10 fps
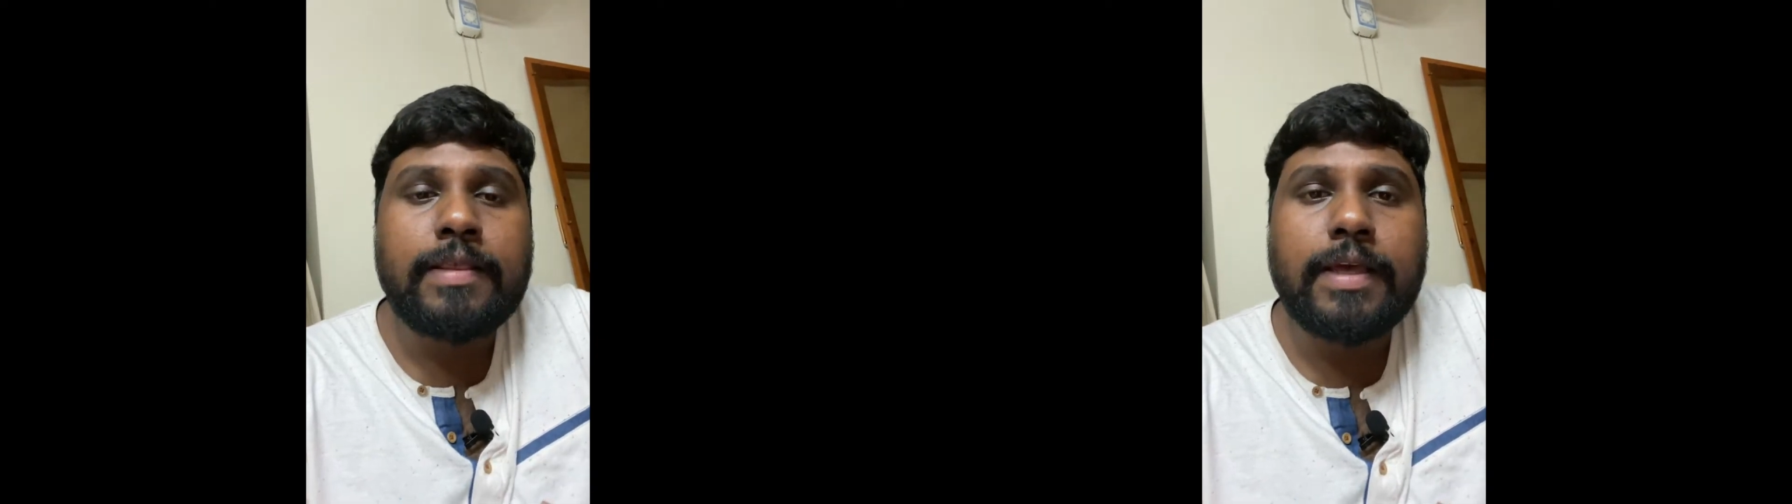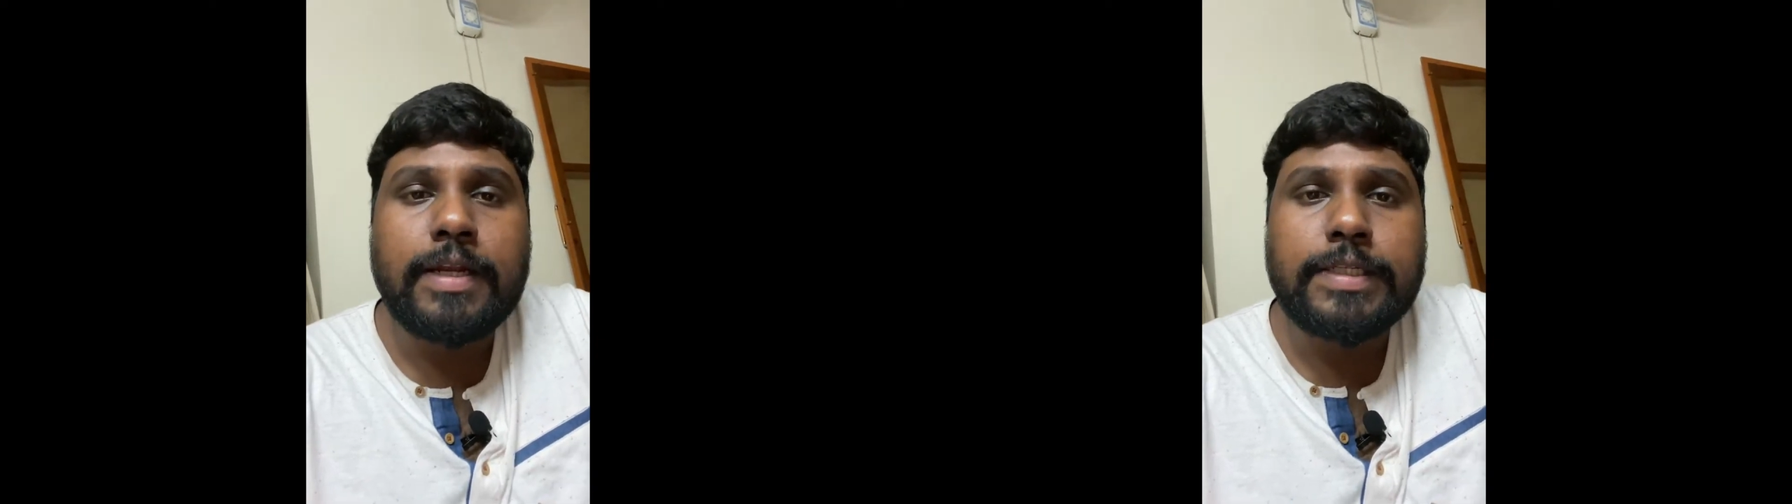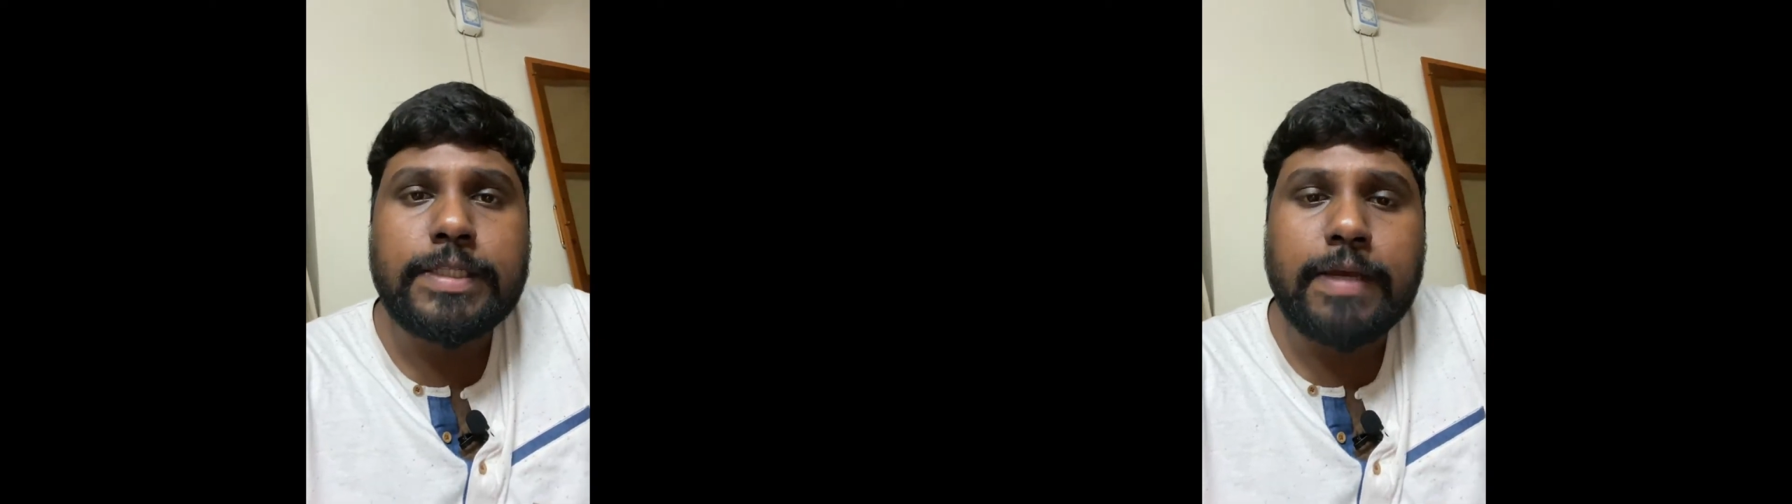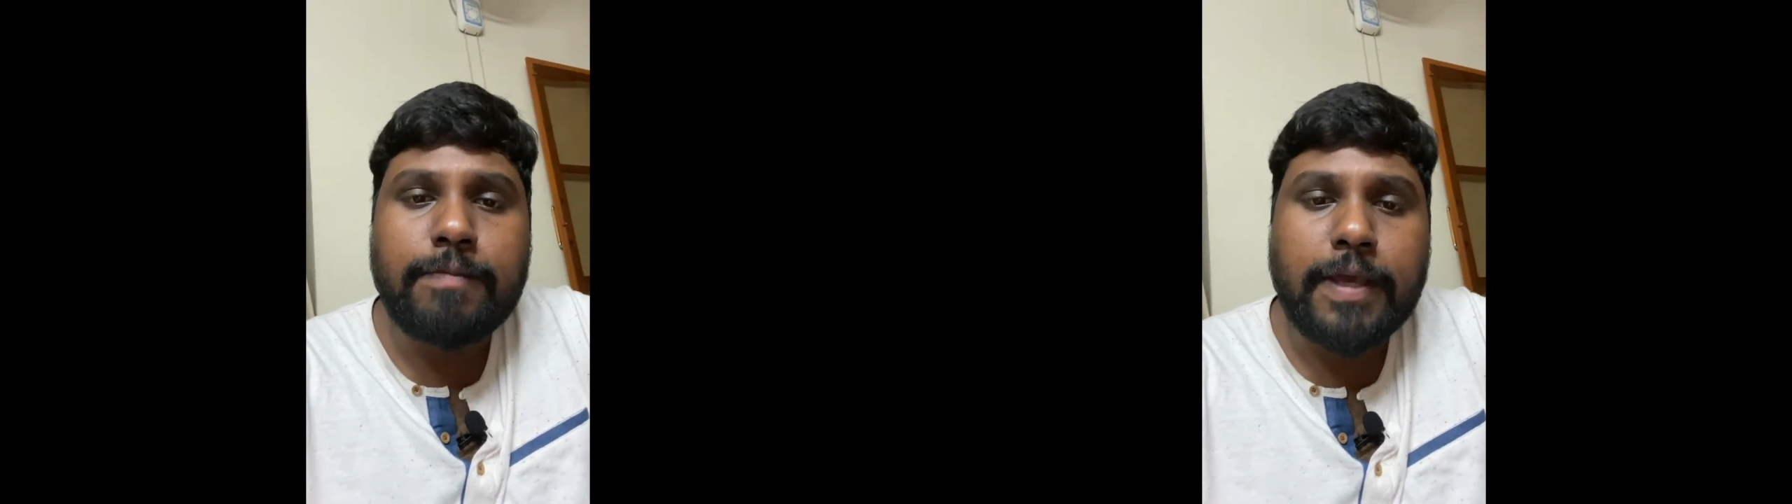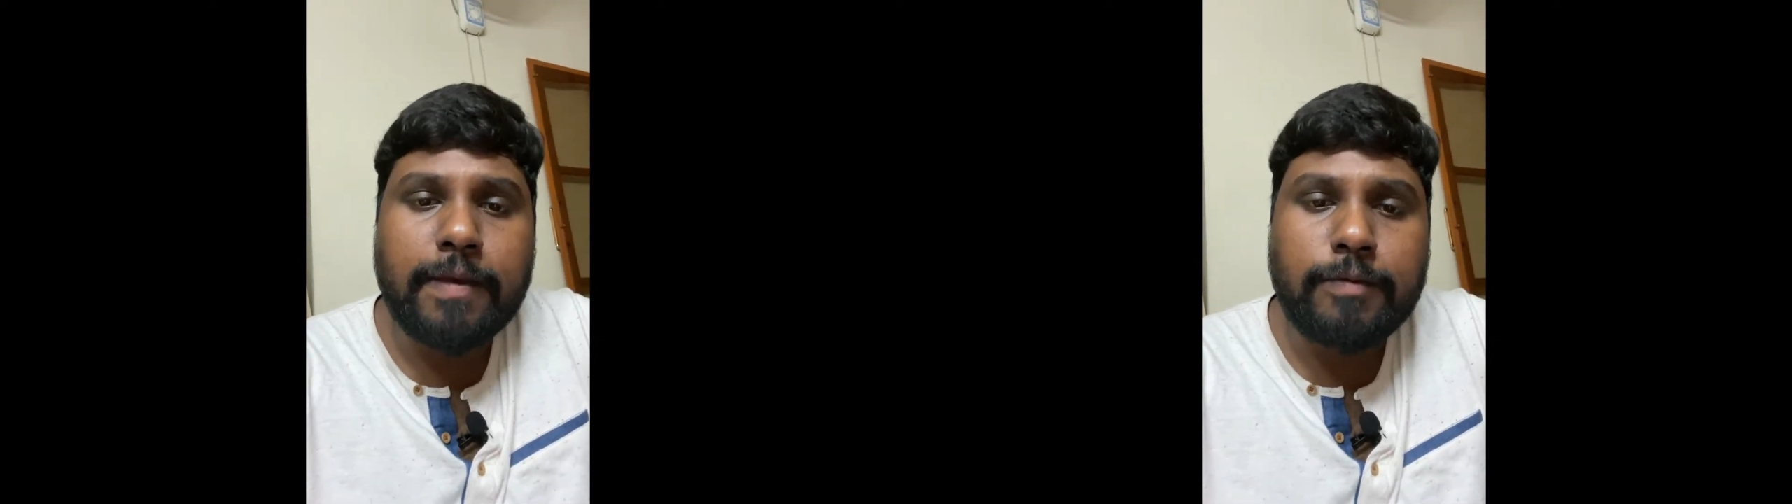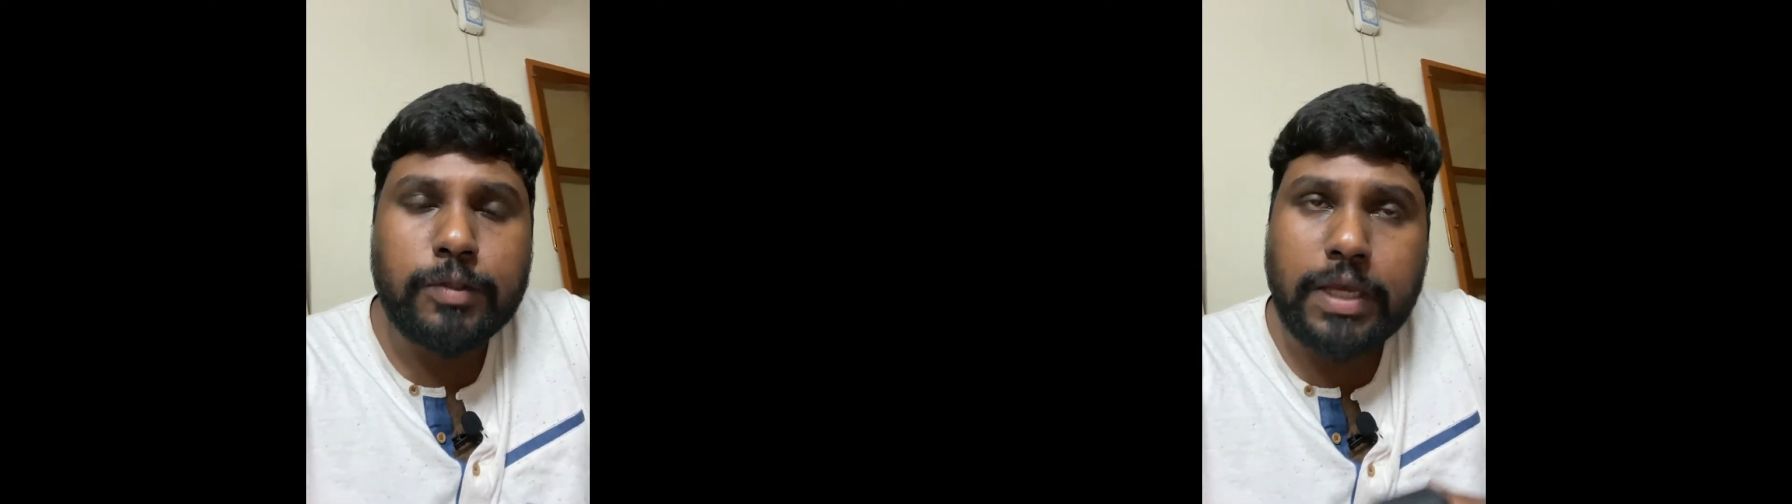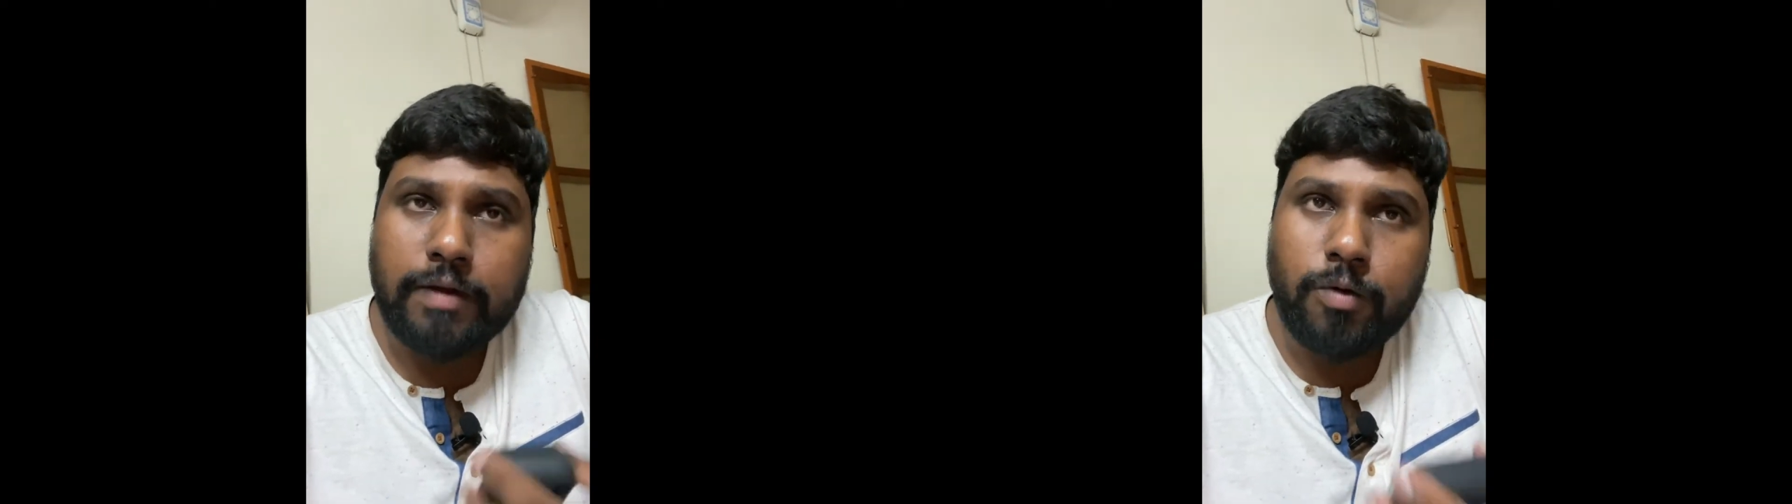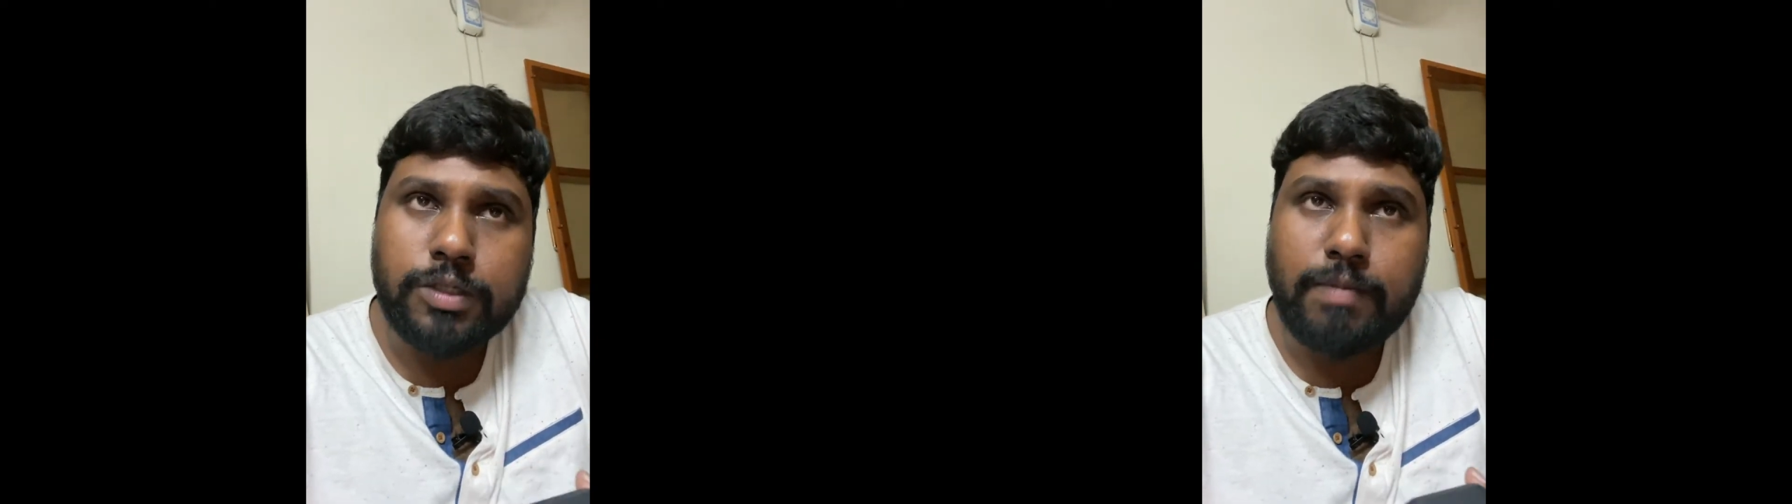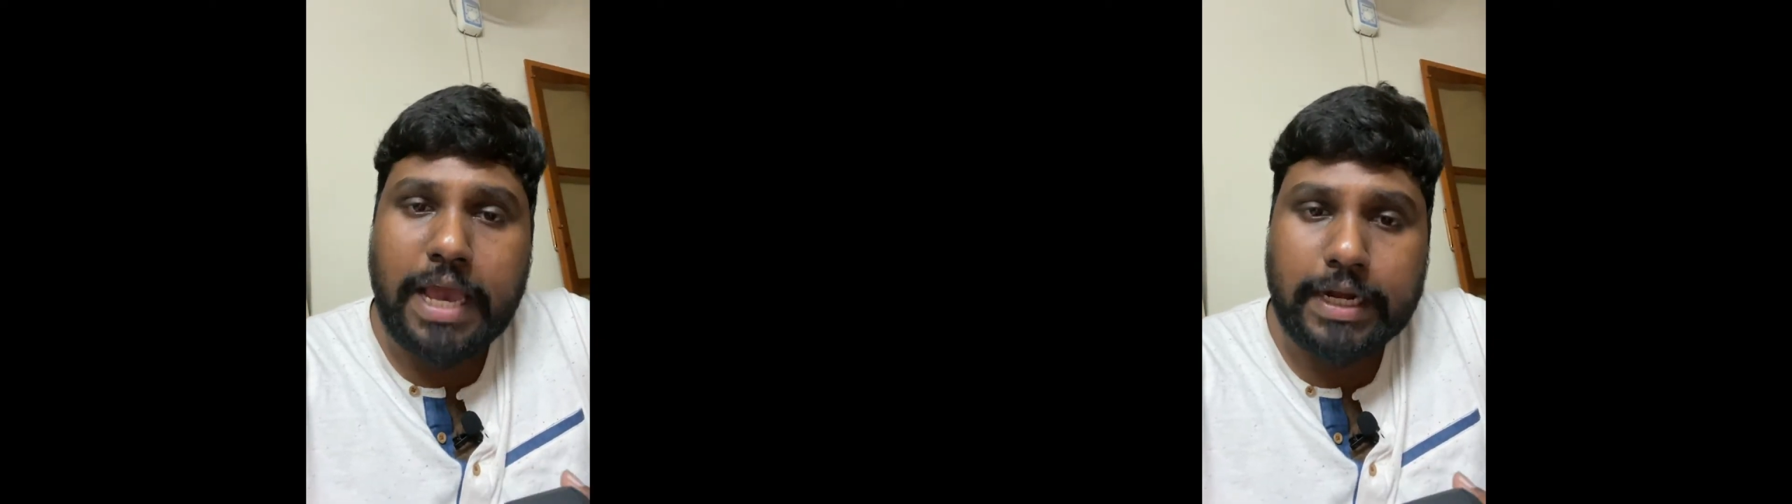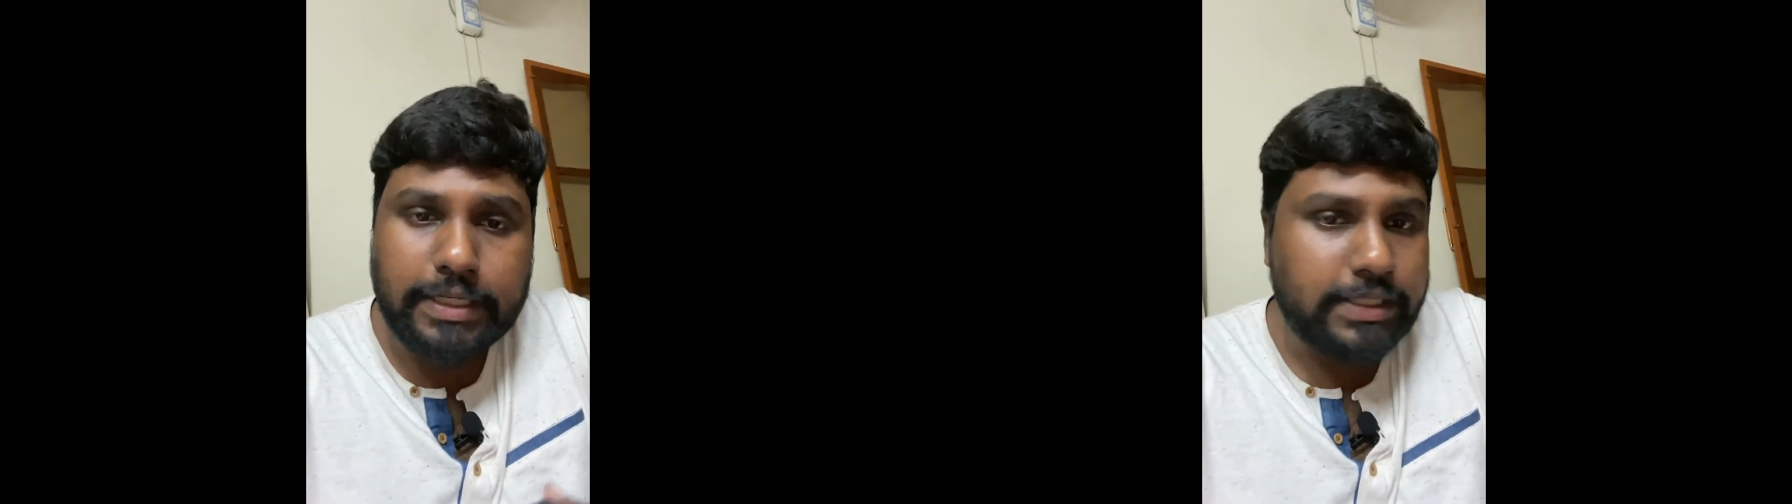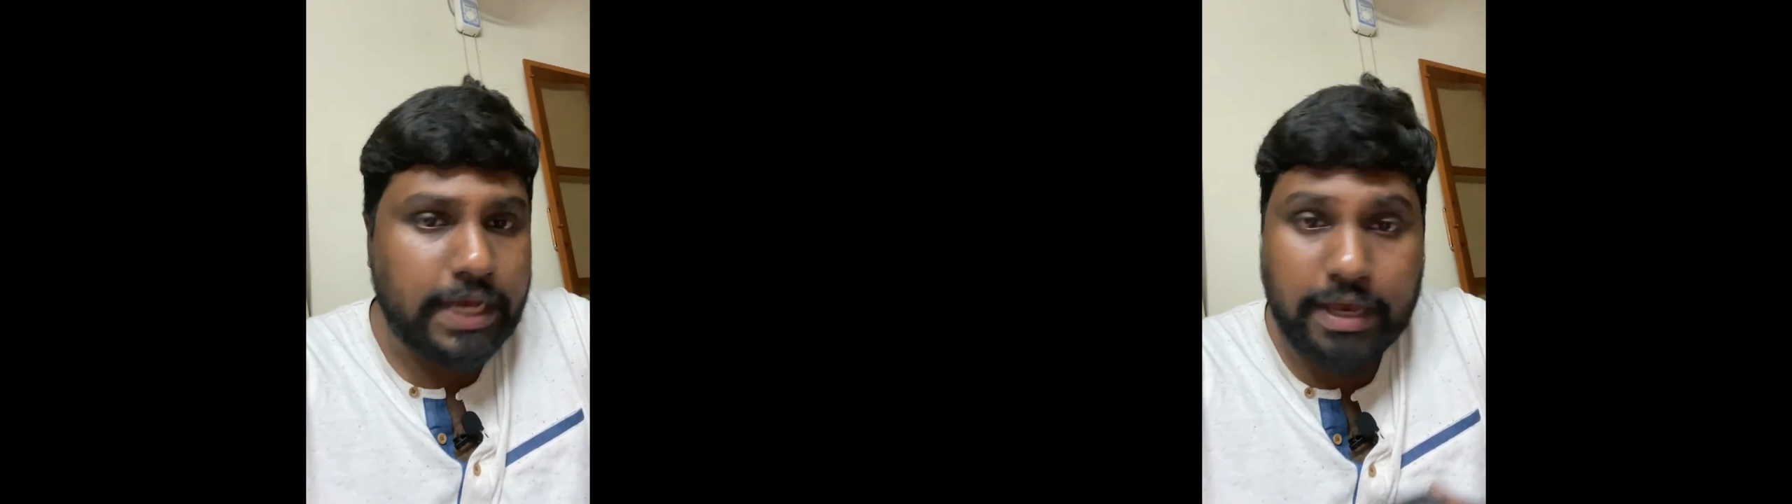Then at the same time, you can watch Blacklist.